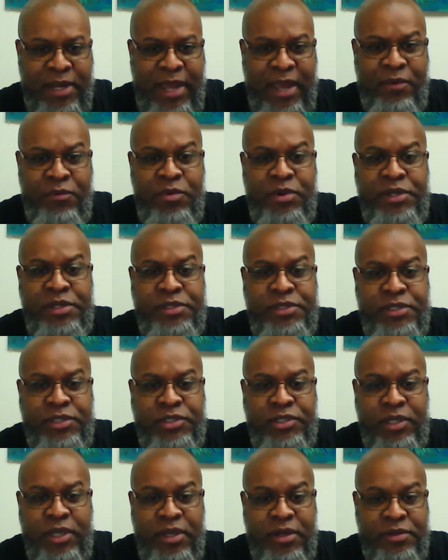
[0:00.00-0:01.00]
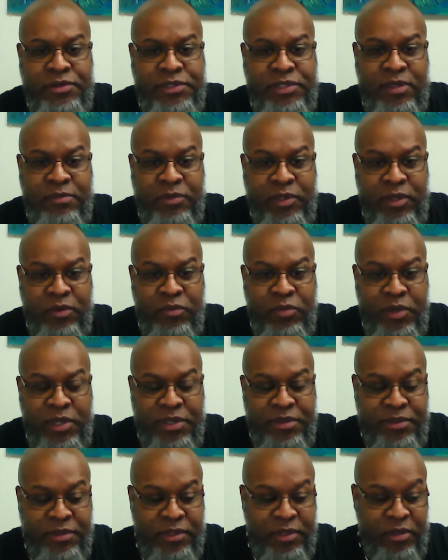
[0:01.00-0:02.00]
I wanted to share something
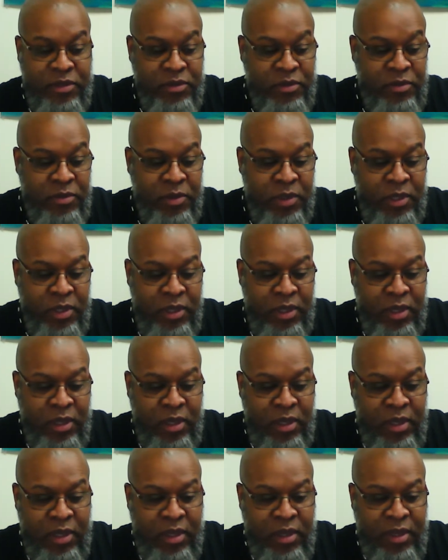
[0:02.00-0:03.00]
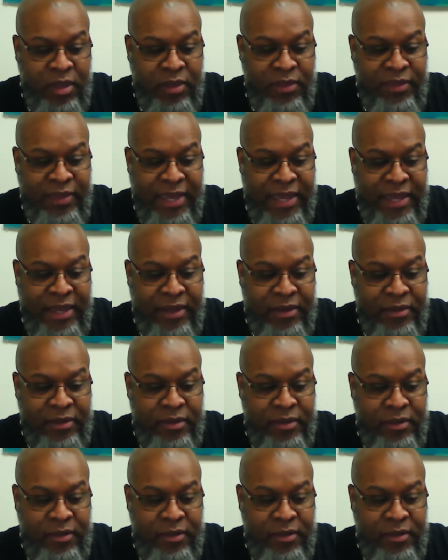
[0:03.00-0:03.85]
with you that